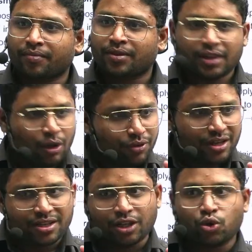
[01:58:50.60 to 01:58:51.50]
Now we are
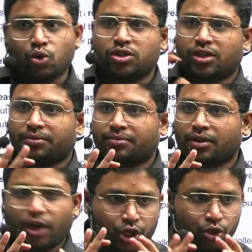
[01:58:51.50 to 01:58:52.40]
saying no sir,
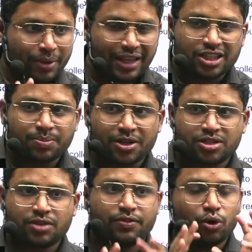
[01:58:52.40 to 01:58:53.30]
a humanist
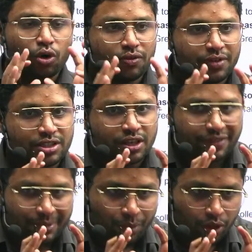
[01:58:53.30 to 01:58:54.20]
person will always give
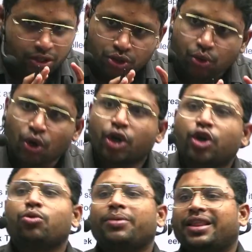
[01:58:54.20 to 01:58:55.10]
importance to
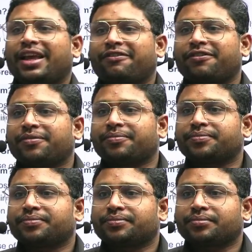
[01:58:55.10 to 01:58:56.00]
human life.
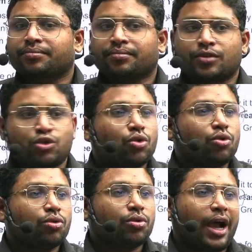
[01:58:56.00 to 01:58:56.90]
So
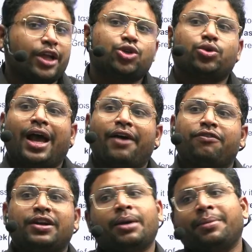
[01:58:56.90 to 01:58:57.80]
I should have
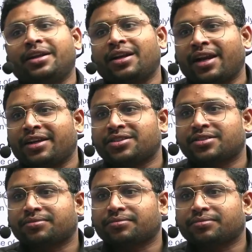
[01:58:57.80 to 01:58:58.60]
fundamental rights.